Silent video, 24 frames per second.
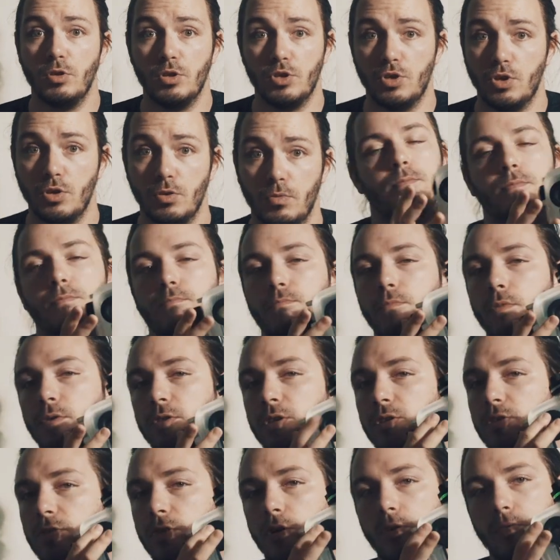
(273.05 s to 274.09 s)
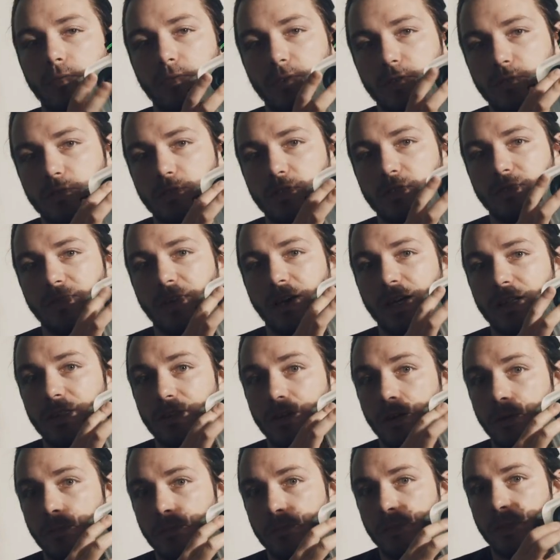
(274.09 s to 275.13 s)
issue. Monitor versus
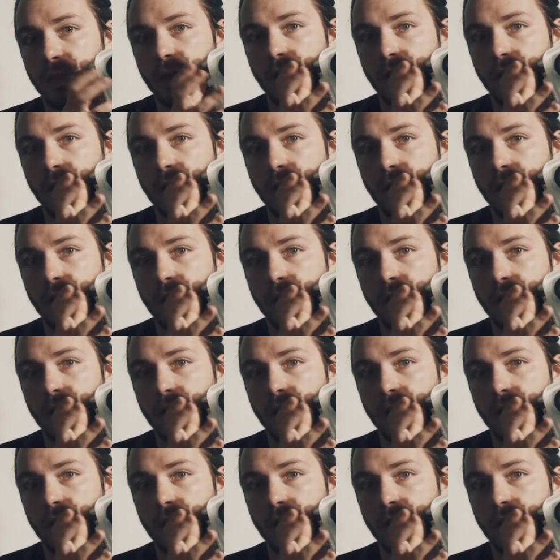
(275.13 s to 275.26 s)
finder.